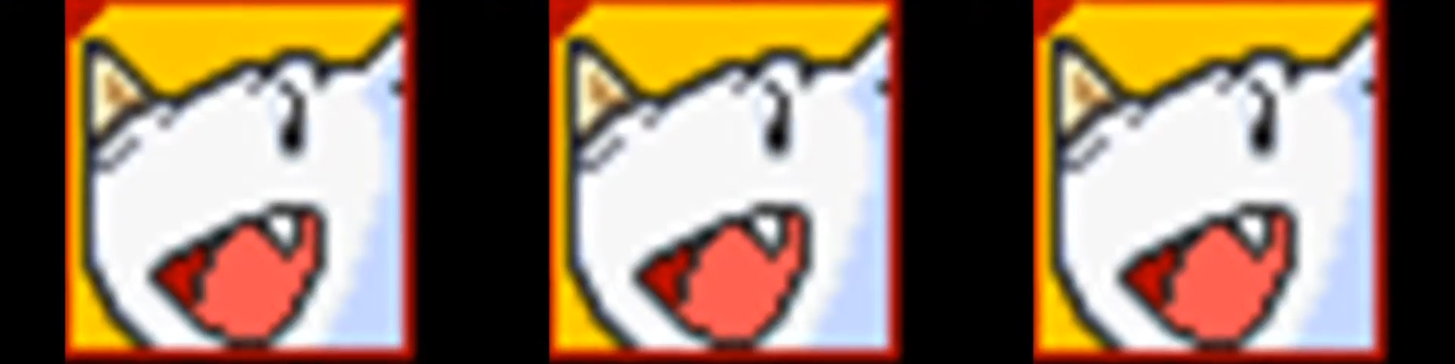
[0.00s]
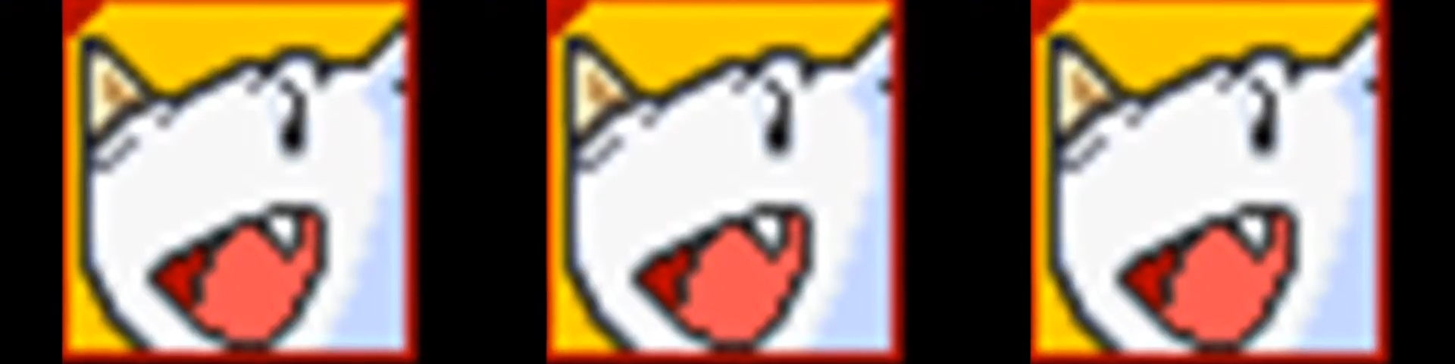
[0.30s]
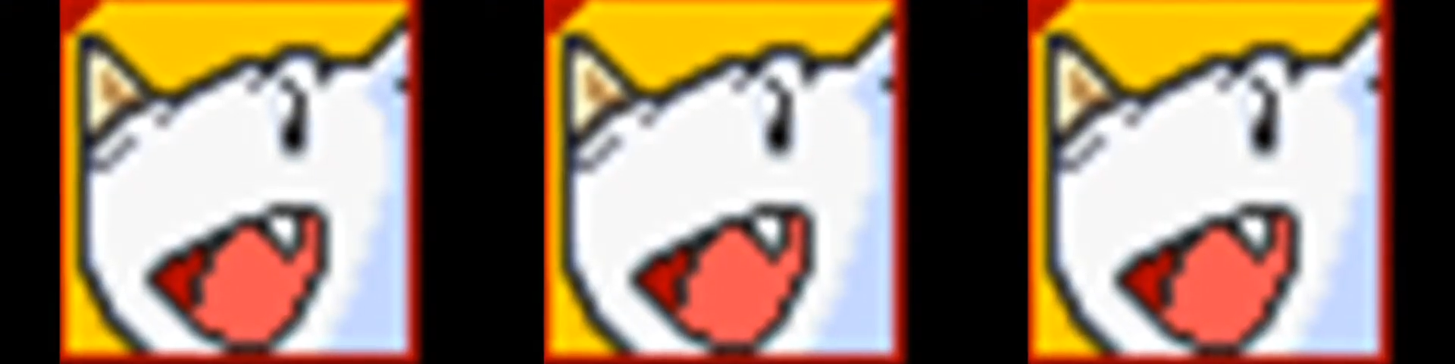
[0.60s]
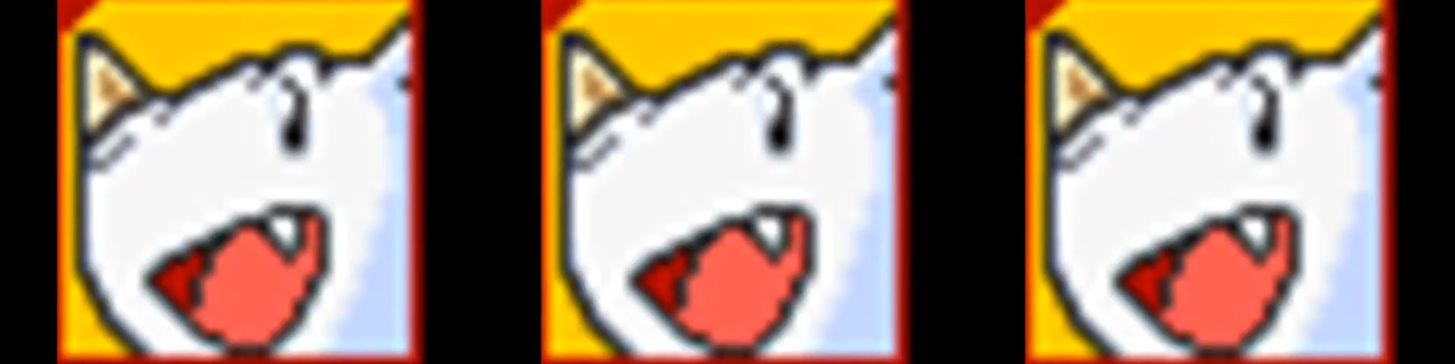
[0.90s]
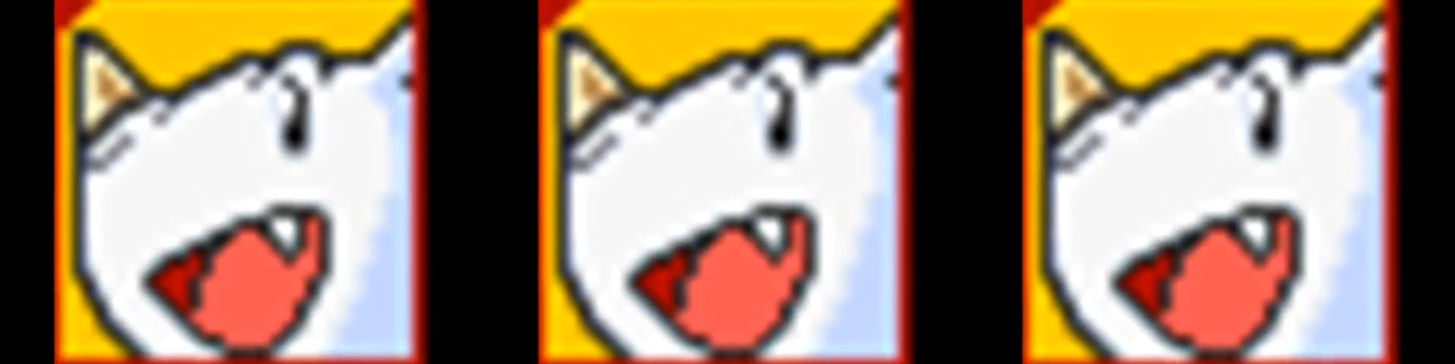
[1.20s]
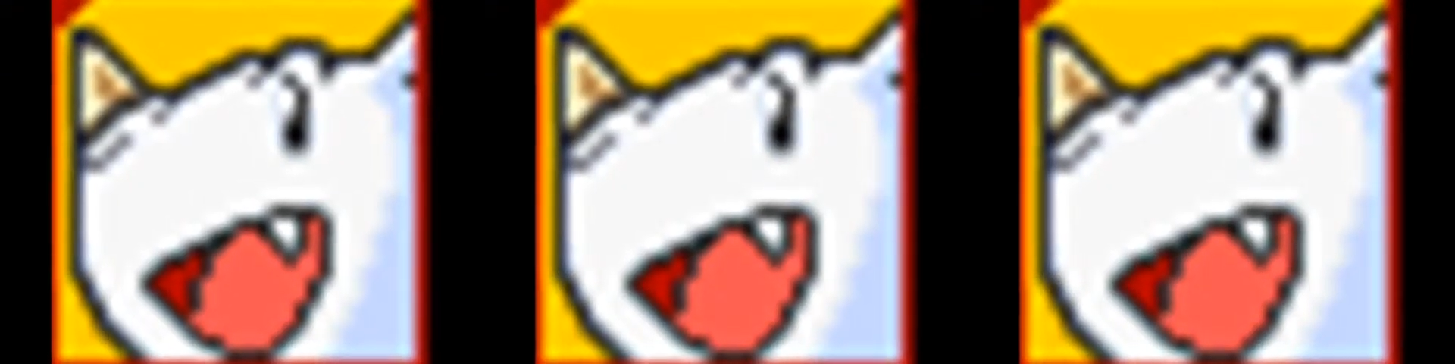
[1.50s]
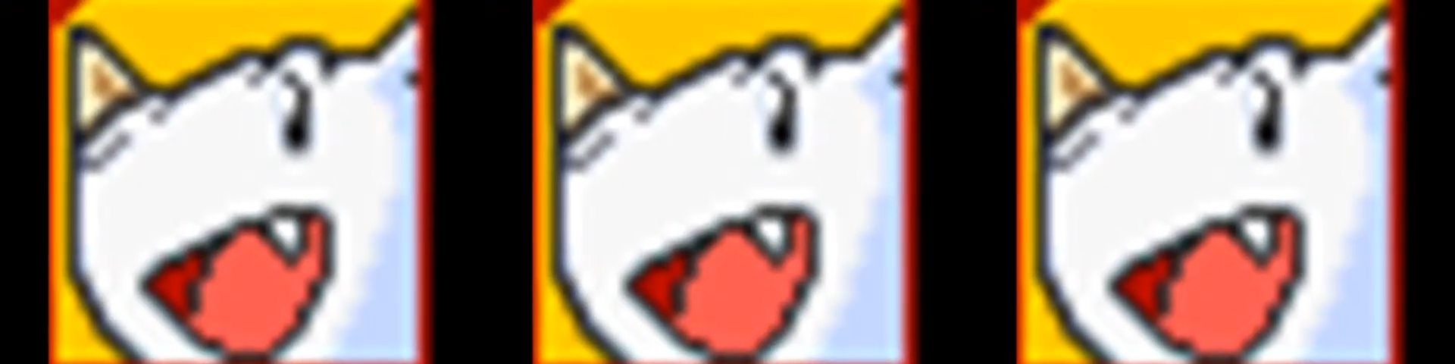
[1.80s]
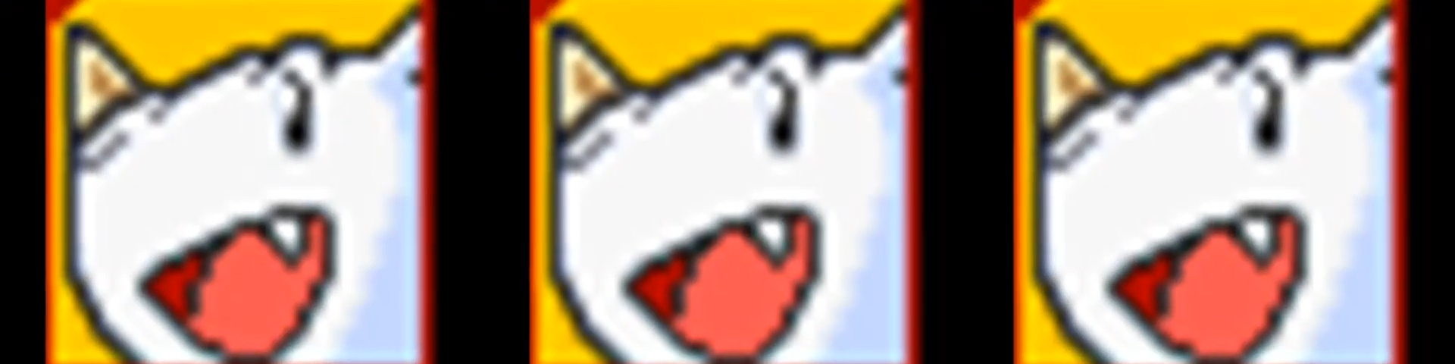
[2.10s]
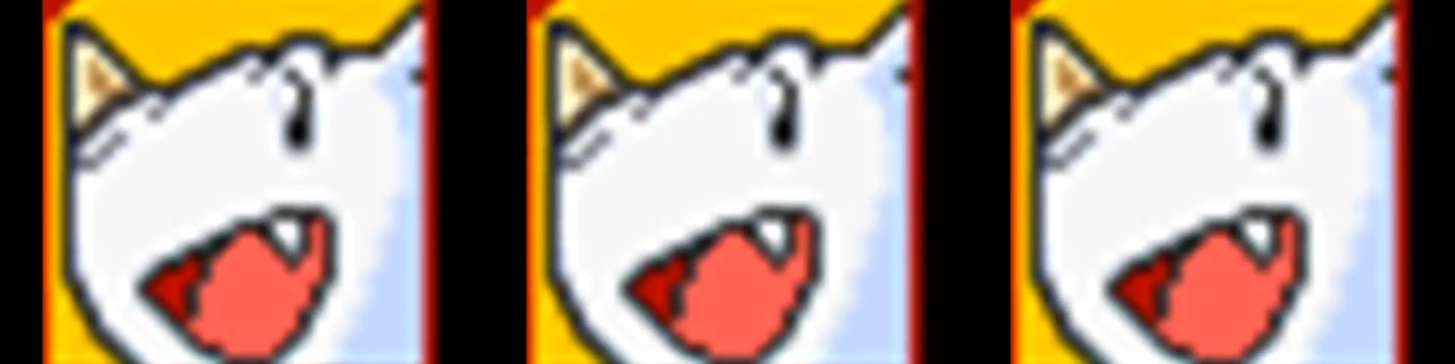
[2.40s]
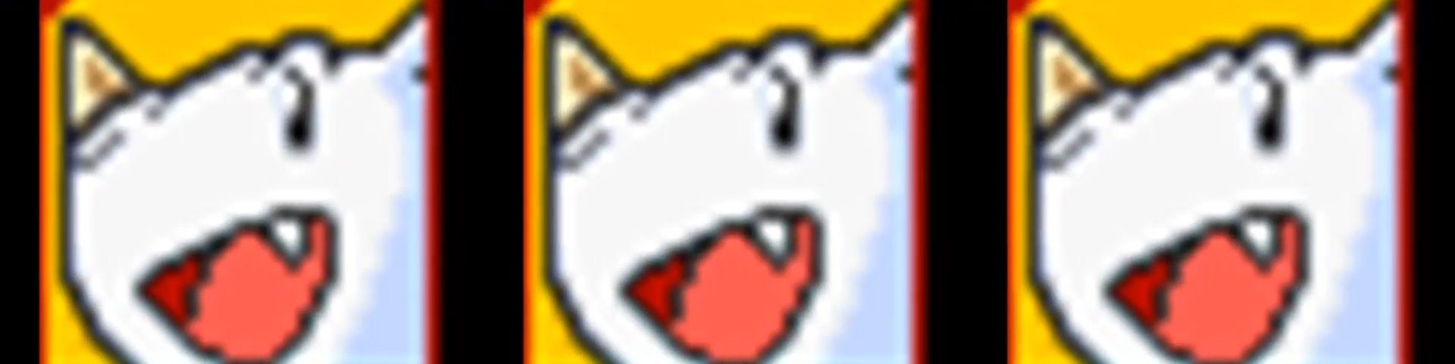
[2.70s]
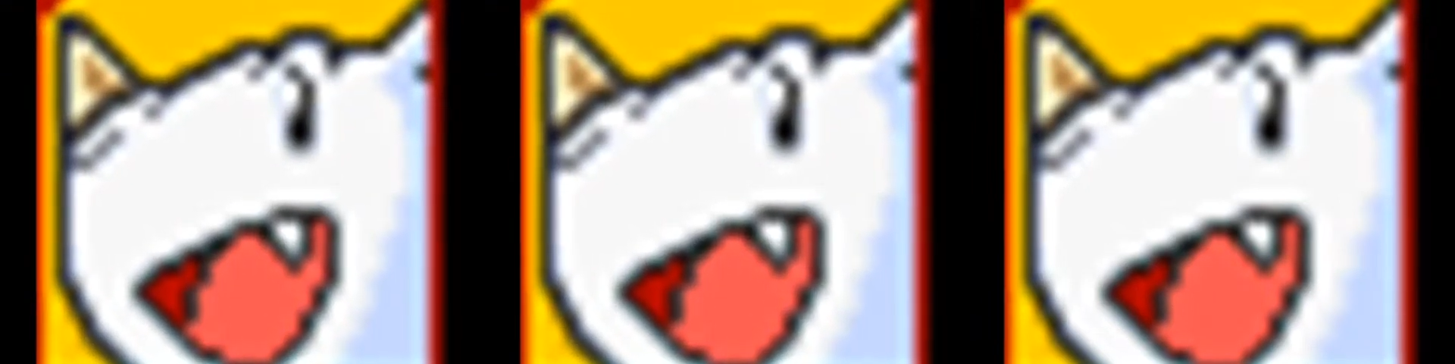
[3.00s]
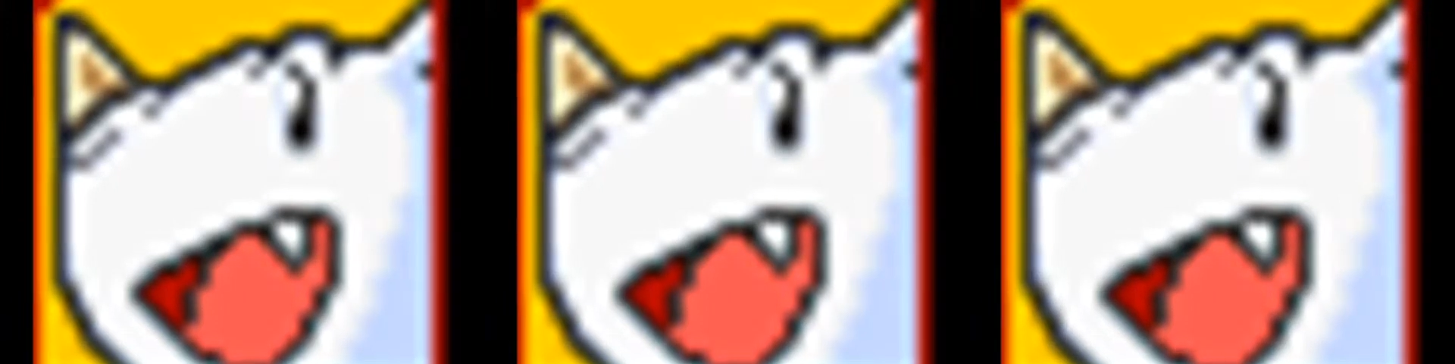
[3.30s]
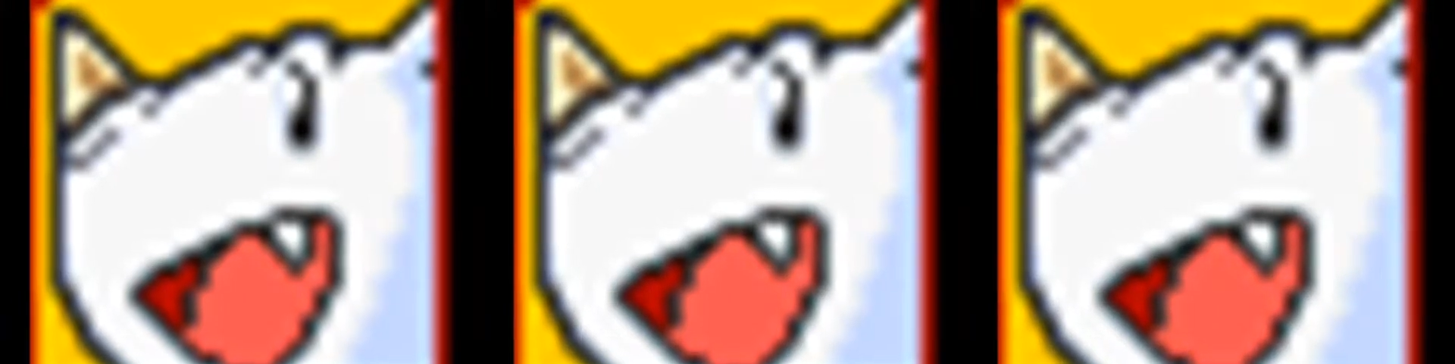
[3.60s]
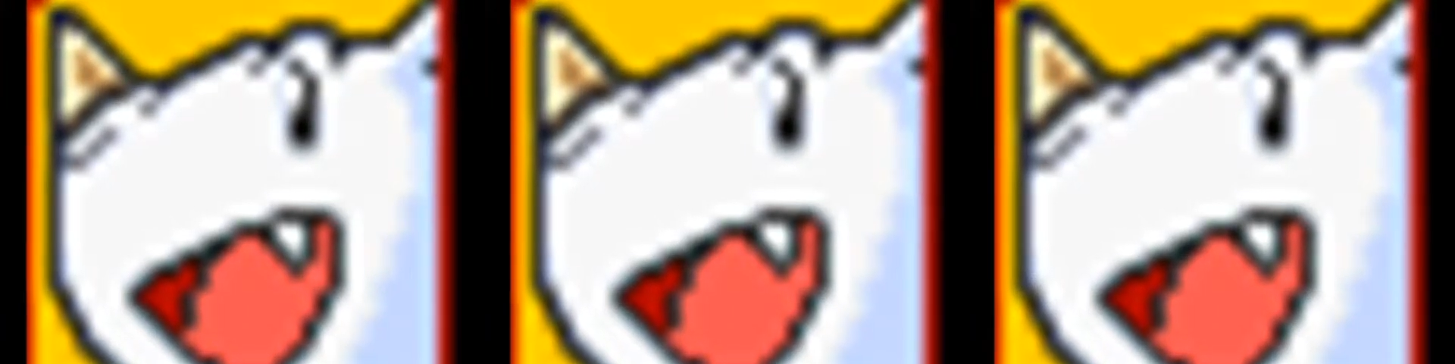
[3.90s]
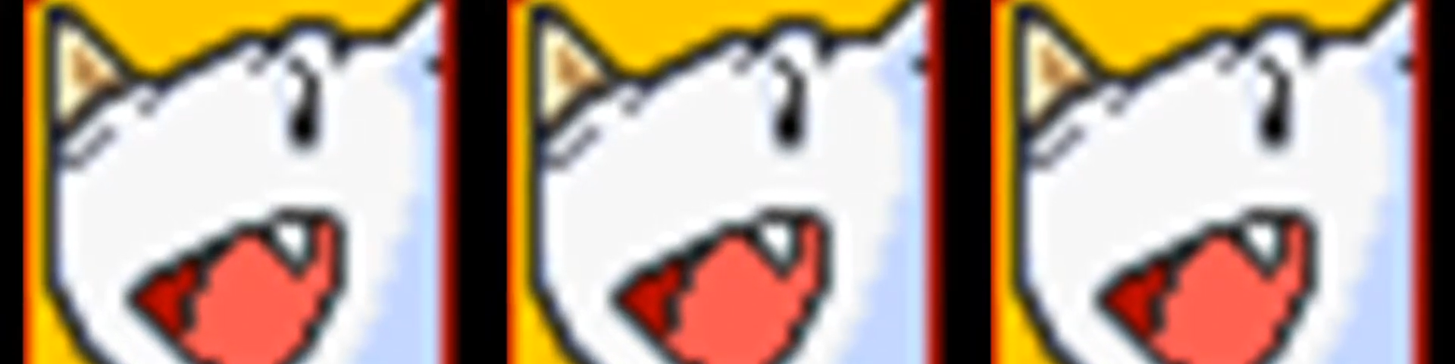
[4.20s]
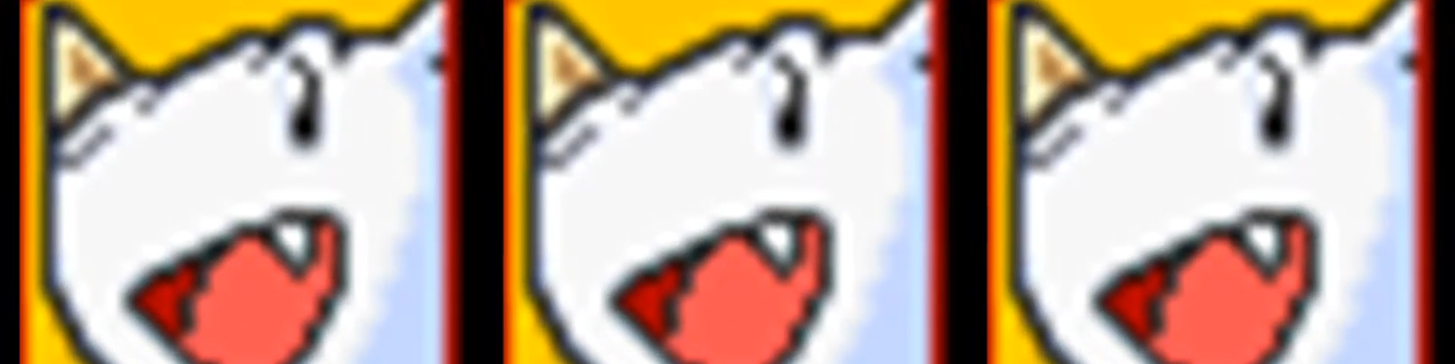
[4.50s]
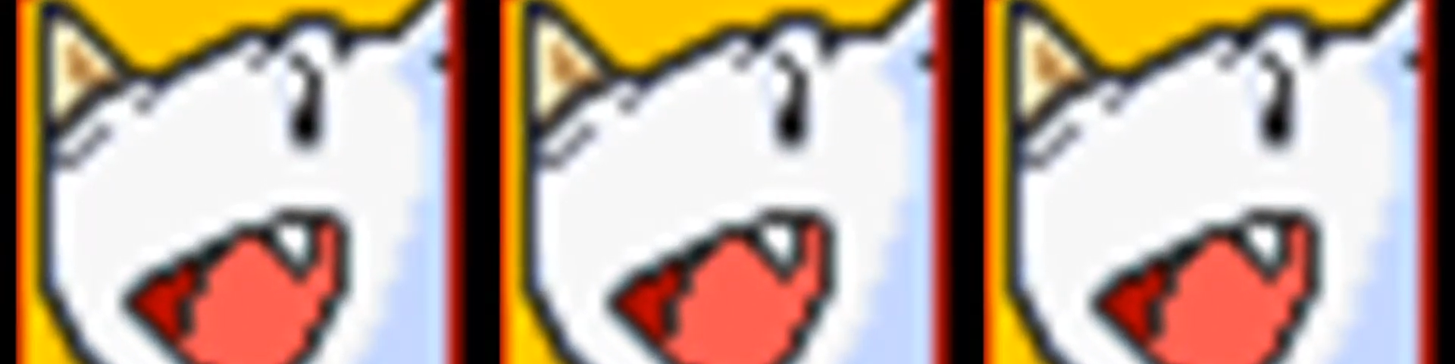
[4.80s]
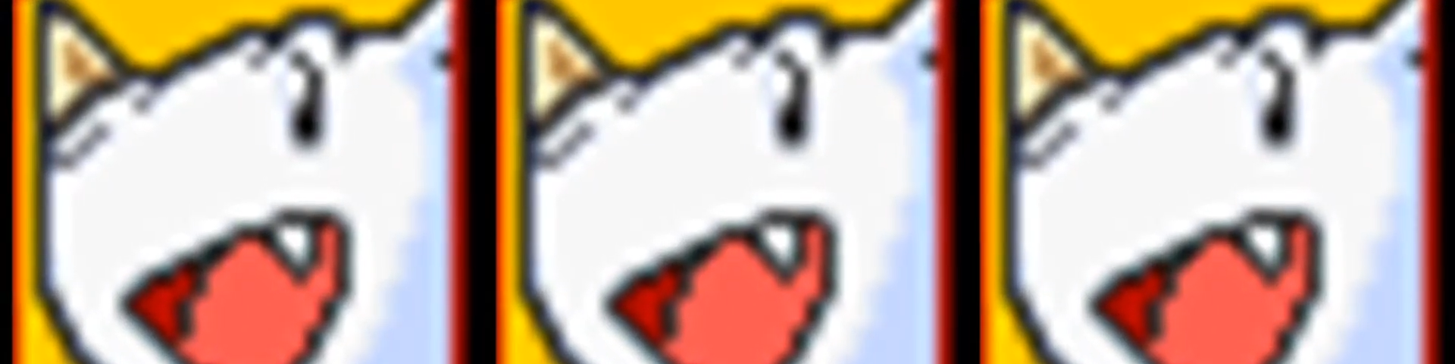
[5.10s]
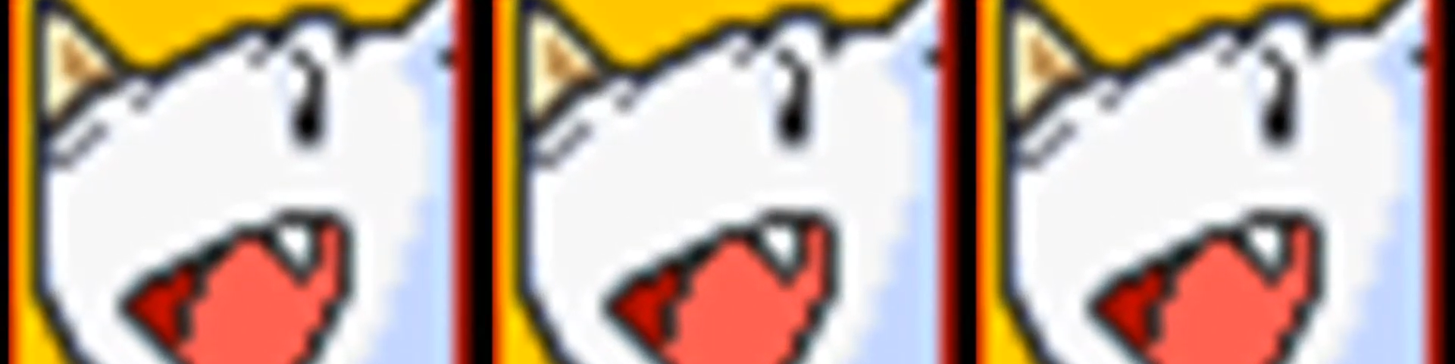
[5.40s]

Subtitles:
[unreadable: no face in view]